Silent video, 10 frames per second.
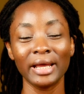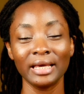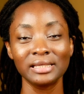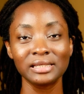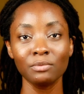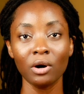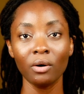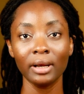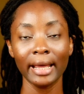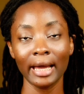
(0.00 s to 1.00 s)
like a
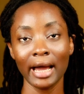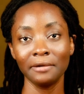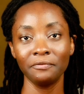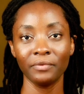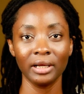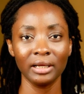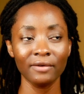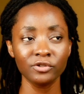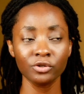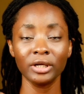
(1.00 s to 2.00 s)
small like hand fan that I've shown